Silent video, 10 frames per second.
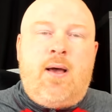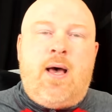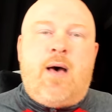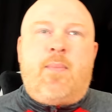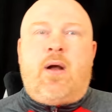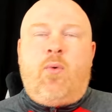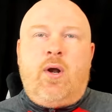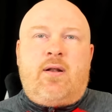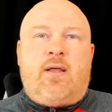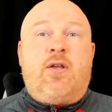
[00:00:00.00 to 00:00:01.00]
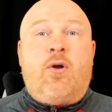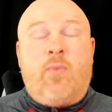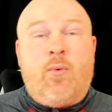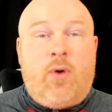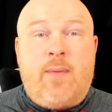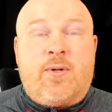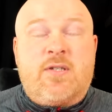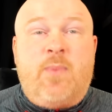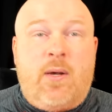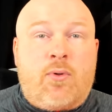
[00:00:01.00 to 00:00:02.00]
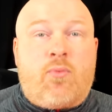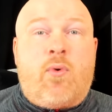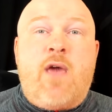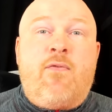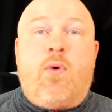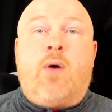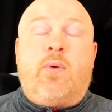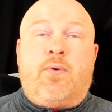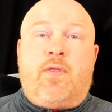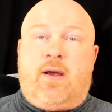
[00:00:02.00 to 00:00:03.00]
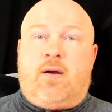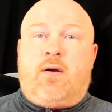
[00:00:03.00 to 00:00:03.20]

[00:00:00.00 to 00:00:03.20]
Um, and I wanted to let you know we were able to speak with Rafe while we were there.